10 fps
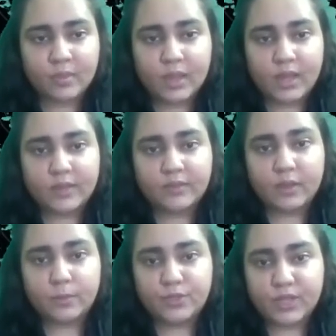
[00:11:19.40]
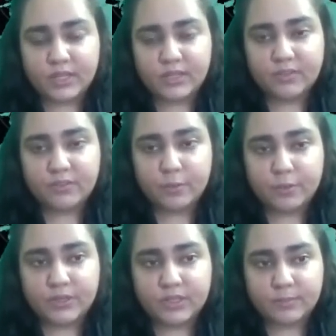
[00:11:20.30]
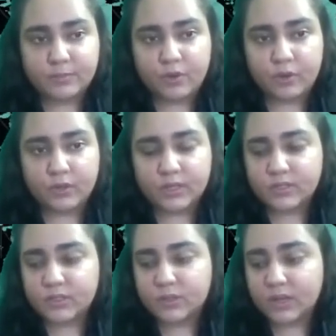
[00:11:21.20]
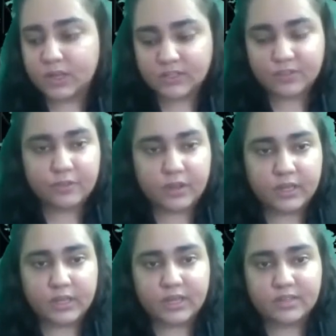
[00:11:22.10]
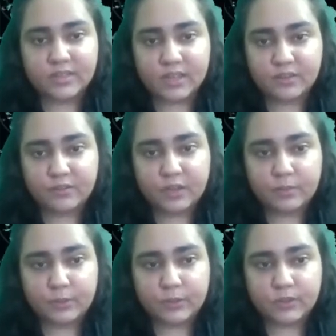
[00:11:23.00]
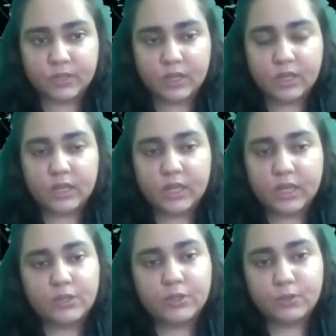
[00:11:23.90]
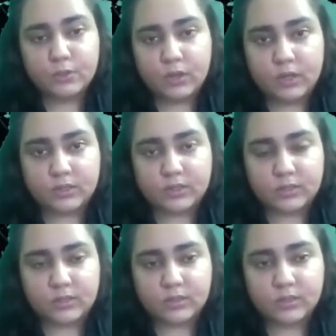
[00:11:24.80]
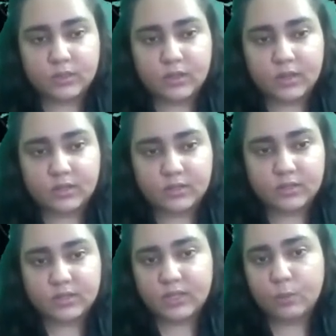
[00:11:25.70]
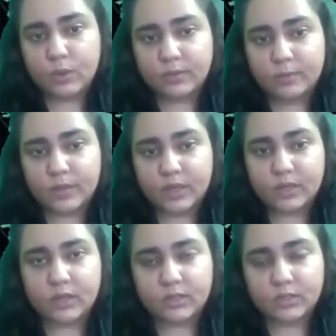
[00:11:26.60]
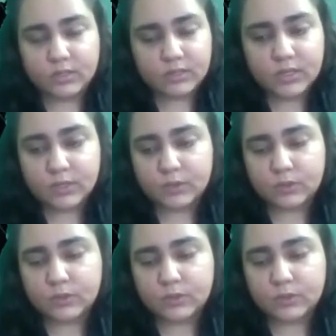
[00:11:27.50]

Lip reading: And the objective of the perceptron is to classify a set of inputs into two classes, class C1 and class C2.